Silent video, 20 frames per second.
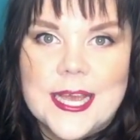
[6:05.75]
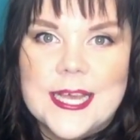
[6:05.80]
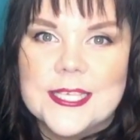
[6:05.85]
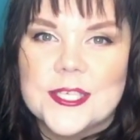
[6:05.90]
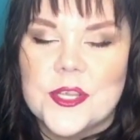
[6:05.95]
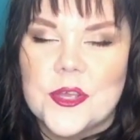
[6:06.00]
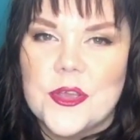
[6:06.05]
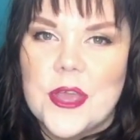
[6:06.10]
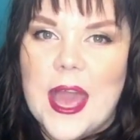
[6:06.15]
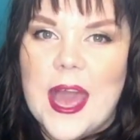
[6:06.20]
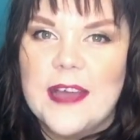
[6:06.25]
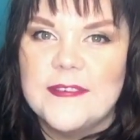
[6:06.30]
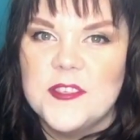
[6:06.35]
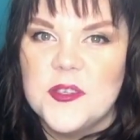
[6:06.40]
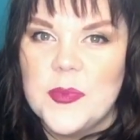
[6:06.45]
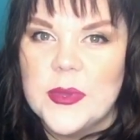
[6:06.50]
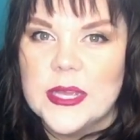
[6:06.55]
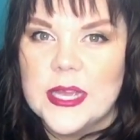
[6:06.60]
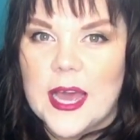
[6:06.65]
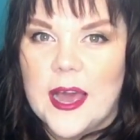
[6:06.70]
So you have
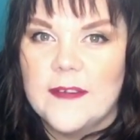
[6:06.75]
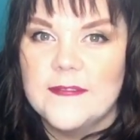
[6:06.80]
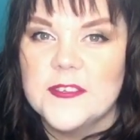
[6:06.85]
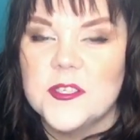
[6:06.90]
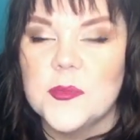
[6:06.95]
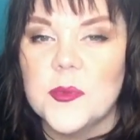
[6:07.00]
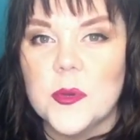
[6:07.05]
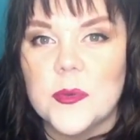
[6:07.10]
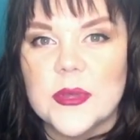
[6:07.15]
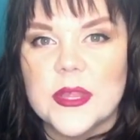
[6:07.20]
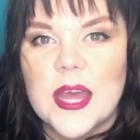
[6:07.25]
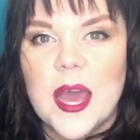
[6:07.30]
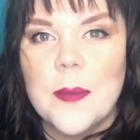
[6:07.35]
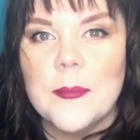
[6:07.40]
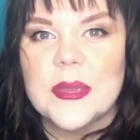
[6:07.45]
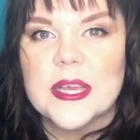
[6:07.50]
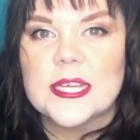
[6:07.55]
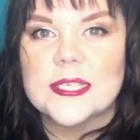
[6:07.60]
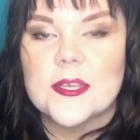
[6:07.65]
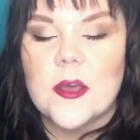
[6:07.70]
to be comfortable with that,
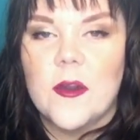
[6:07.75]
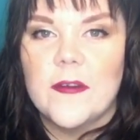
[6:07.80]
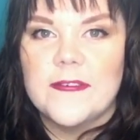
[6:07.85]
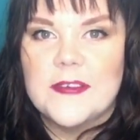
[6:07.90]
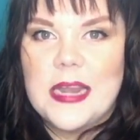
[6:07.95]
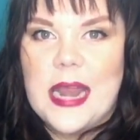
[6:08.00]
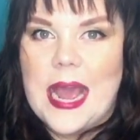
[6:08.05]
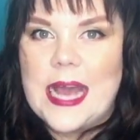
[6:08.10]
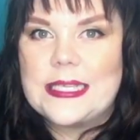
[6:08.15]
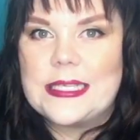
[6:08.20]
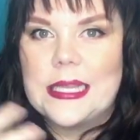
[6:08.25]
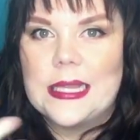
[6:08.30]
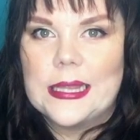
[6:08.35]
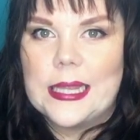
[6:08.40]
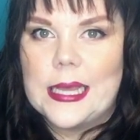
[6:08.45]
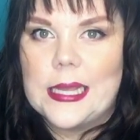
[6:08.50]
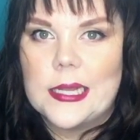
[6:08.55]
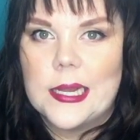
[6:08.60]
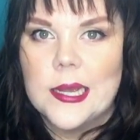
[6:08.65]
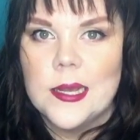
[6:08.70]
because often as a
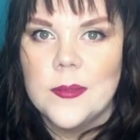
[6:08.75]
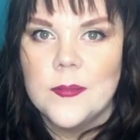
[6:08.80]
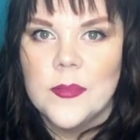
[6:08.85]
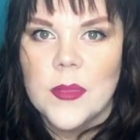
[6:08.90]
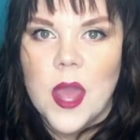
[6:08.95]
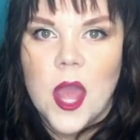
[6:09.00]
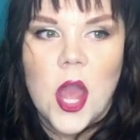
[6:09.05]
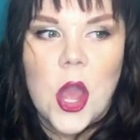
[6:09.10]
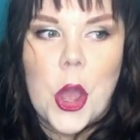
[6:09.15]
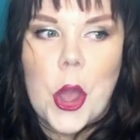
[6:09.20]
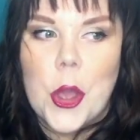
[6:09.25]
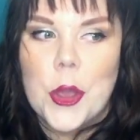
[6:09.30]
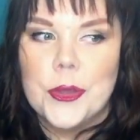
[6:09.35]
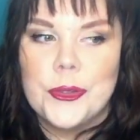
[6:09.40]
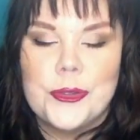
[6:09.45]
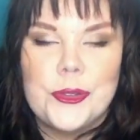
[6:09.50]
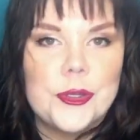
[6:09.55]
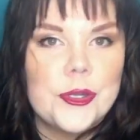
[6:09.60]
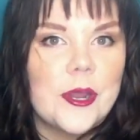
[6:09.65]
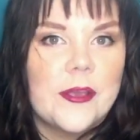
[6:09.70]
leader,
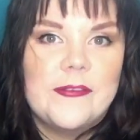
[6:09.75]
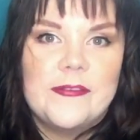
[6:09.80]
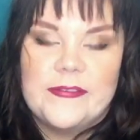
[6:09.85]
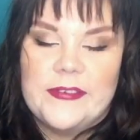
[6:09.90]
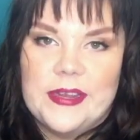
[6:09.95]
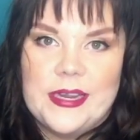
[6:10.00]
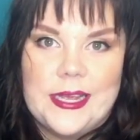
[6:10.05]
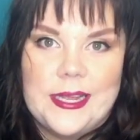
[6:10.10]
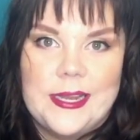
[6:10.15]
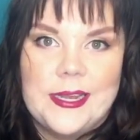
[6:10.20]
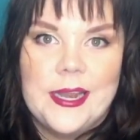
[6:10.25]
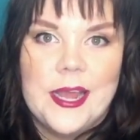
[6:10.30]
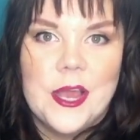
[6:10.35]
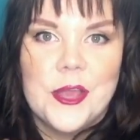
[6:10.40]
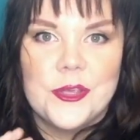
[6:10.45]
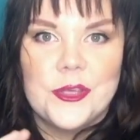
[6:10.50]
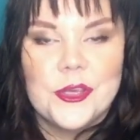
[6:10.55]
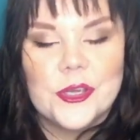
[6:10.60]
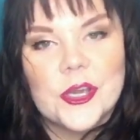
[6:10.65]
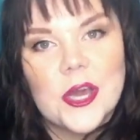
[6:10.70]
you don't fit in,
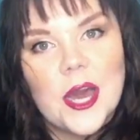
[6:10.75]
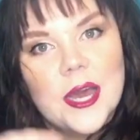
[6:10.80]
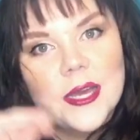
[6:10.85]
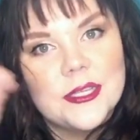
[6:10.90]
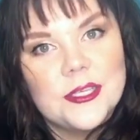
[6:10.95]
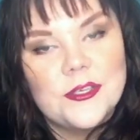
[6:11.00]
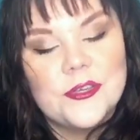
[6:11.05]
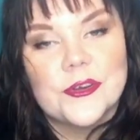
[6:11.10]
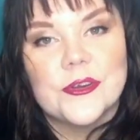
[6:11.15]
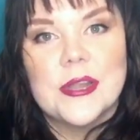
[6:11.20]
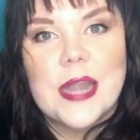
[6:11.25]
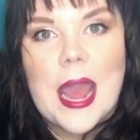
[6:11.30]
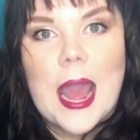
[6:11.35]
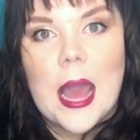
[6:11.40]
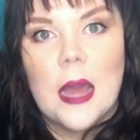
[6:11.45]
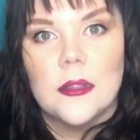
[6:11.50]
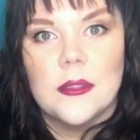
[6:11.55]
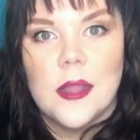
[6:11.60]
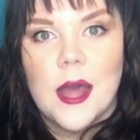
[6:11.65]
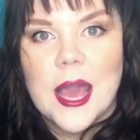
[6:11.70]
you're an
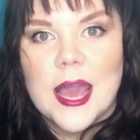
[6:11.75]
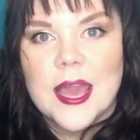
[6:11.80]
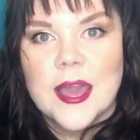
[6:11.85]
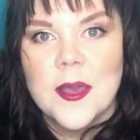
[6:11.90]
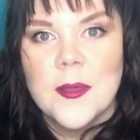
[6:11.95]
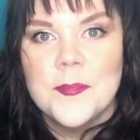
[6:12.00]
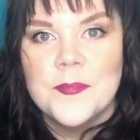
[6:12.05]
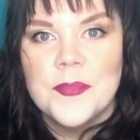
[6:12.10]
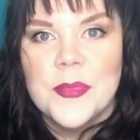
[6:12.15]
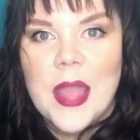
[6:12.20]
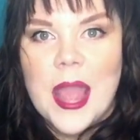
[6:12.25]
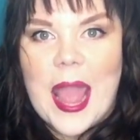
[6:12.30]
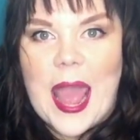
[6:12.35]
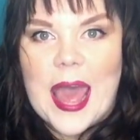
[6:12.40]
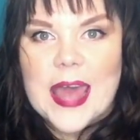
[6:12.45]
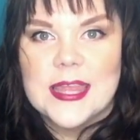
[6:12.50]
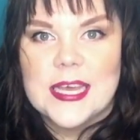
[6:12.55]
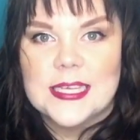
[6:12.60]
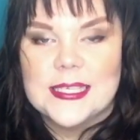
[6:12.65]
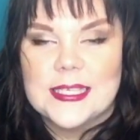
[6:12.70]
outlier,
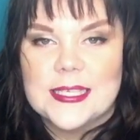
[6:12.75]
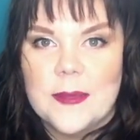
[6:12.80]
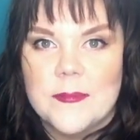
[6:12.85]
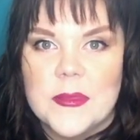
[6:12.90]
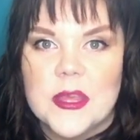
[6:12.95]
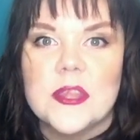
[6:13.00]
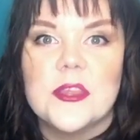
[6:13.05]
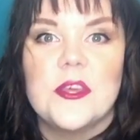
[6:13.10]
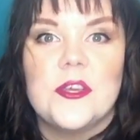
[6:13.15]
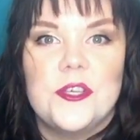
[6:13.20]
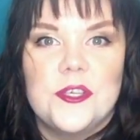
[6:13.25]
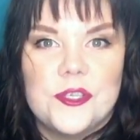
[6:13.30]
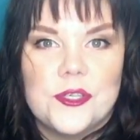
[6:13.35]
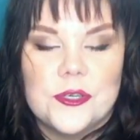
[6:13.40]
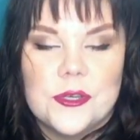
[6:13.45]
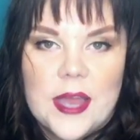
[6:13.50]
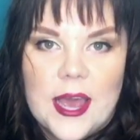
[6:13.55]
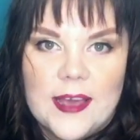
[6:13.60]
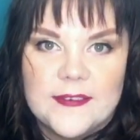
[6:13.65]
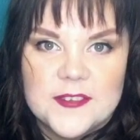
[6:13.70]
and that's something that you
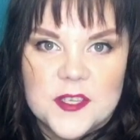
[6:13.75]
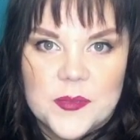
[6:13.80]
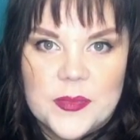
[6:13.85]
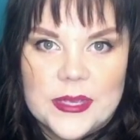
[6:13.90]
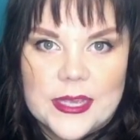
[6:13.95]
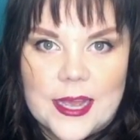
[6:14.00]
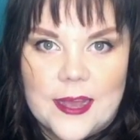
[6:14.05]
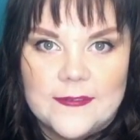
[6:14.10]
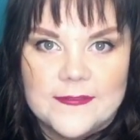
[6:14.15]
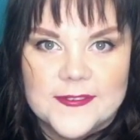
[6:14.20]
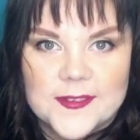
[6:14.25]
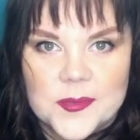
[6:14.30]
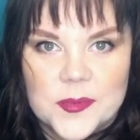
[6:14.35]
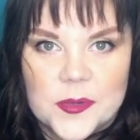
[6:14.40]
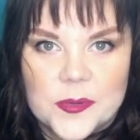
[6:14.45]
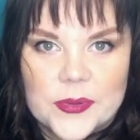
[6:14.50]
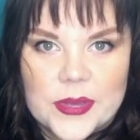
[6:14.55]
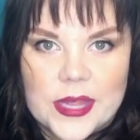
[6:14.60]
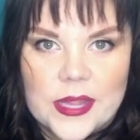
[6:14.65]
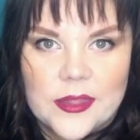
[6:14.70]
do have to be
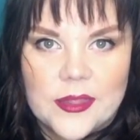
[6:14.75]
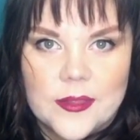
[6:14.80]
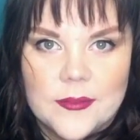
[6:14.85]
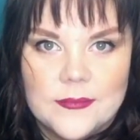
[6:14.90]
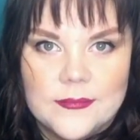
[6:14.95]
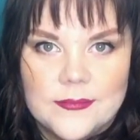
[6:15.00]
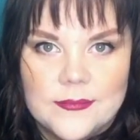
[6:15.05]
comfortable with.